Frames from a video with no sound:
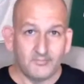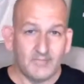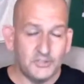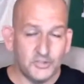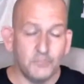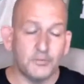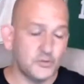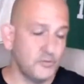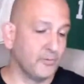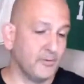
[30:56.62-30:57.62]
is super,
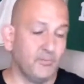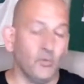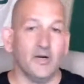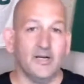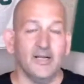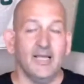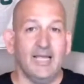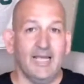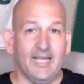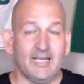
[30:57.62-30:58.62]
super important
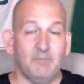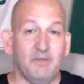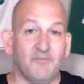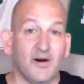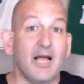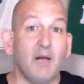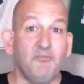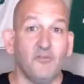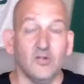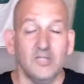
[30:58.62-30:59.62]
and can be very
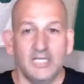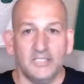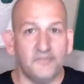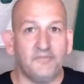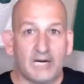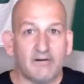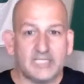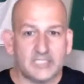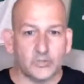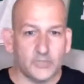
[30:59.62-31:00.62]
helpful to varying
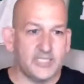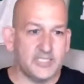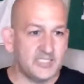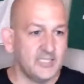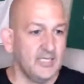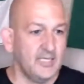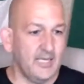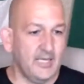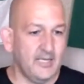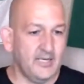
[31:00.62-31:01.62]
degrees
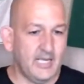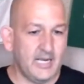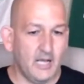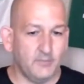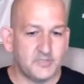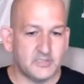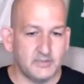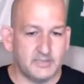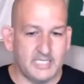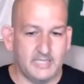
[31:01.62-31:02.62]
and helps
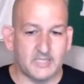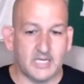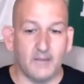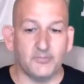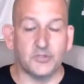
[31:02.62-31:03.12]
teams accomplish